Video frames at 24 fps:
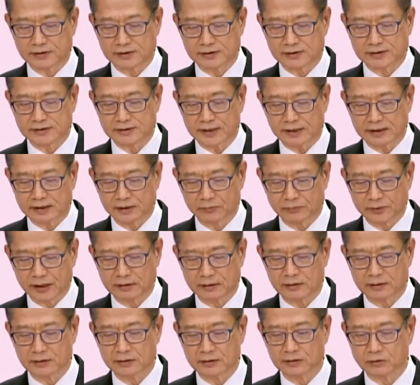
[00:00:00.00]
between
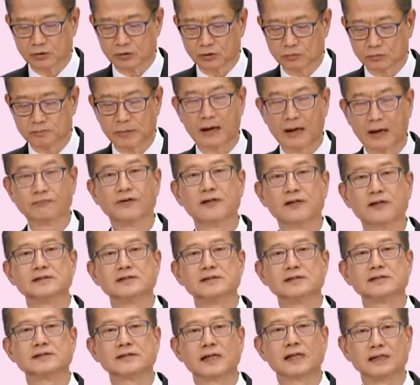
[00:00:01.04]
4.1% and
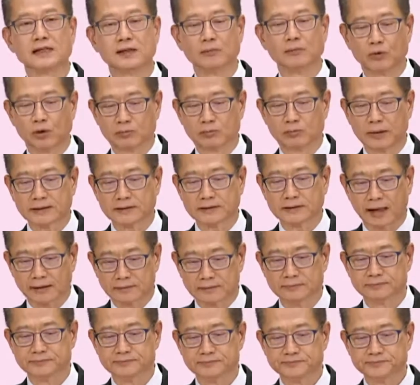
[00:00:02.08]
4.6%
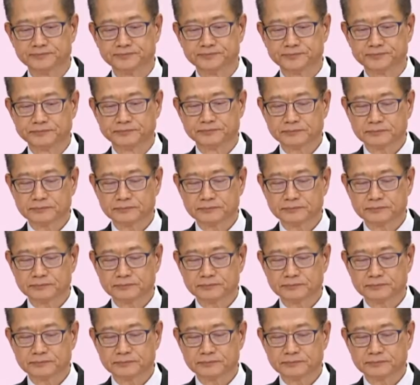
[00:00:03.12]
per annum.